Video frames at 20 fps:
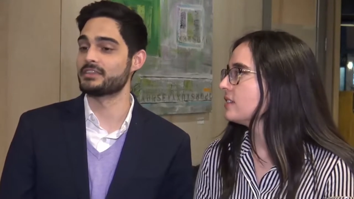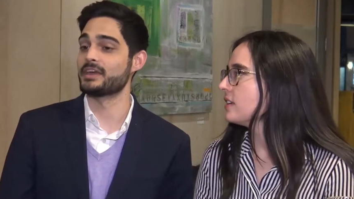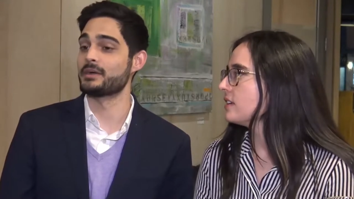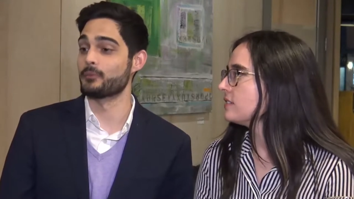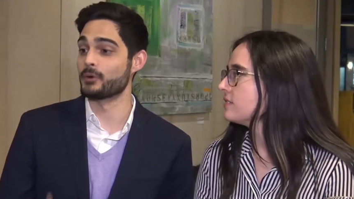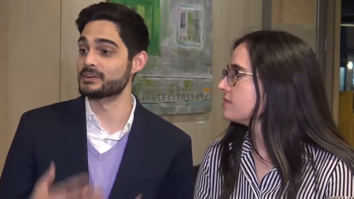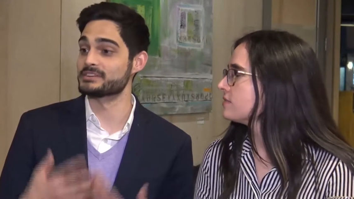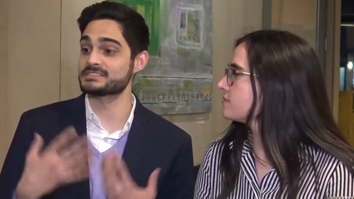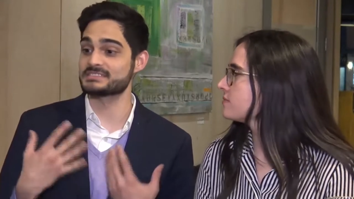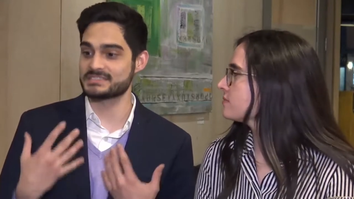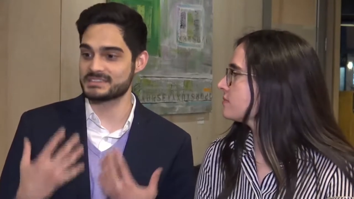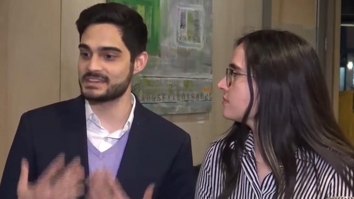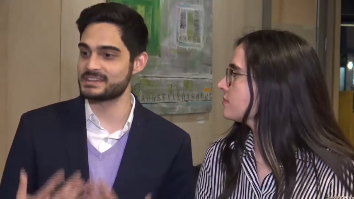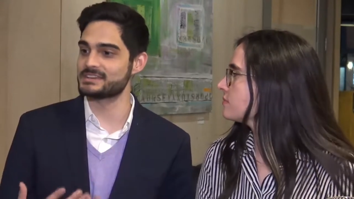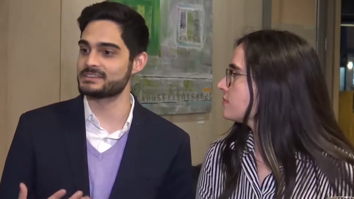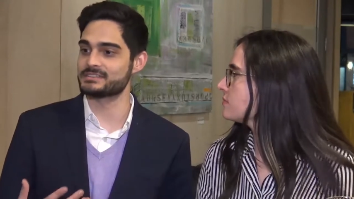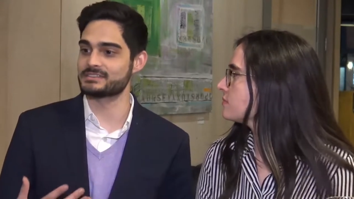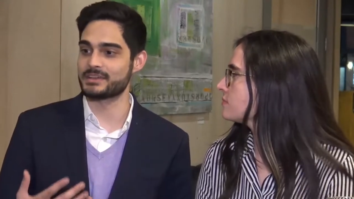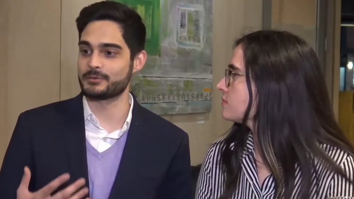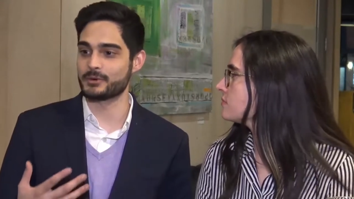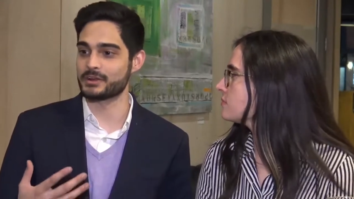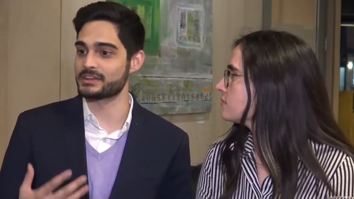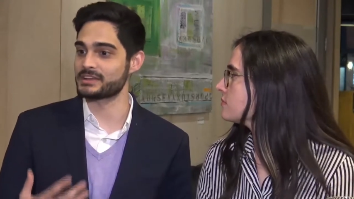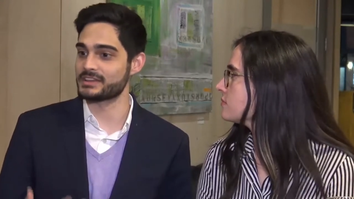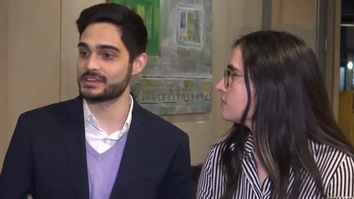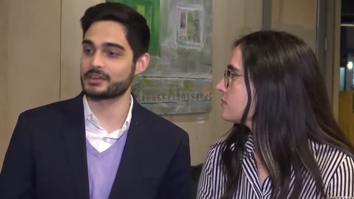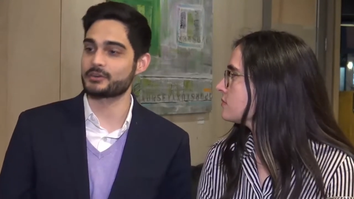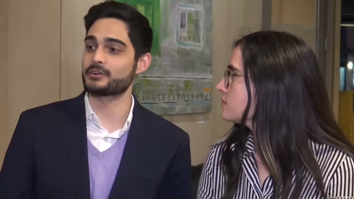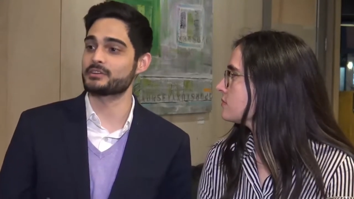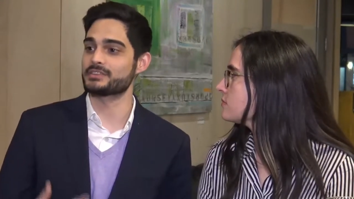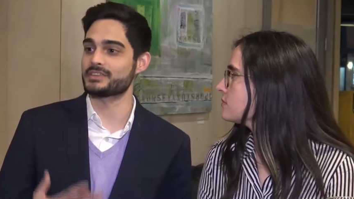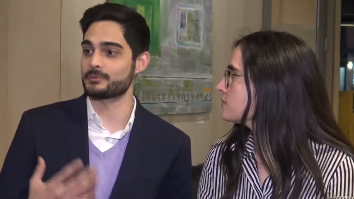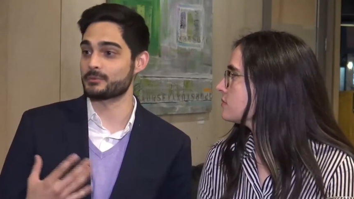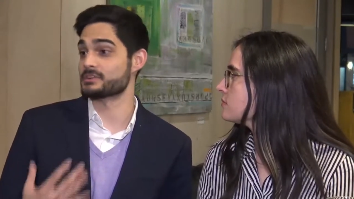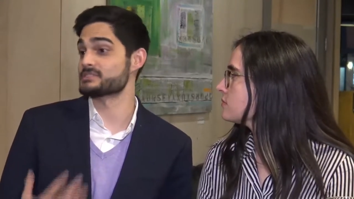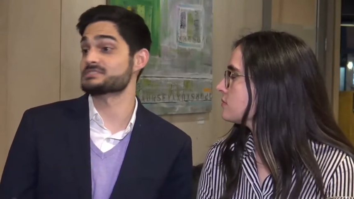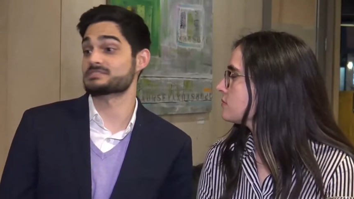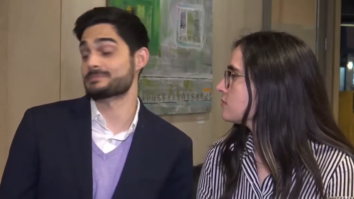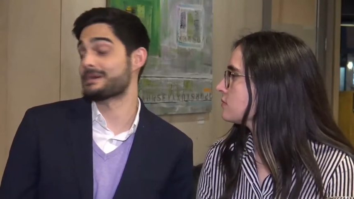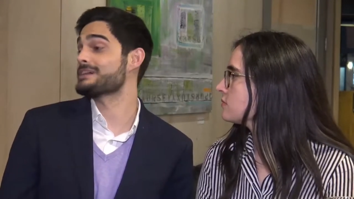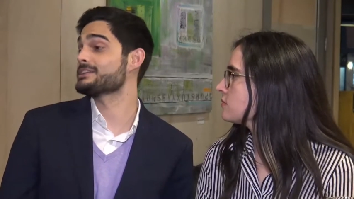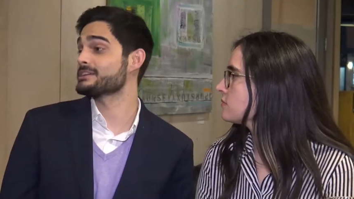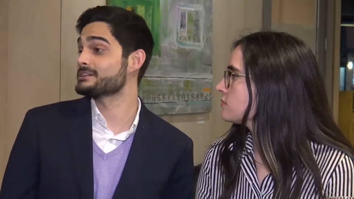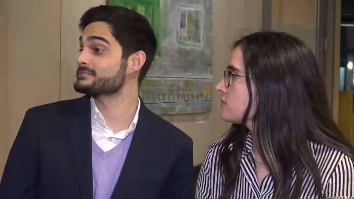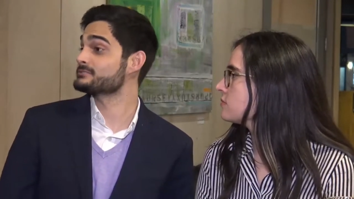Speaker 1: they want to see it, they want to hear it, they want to smell it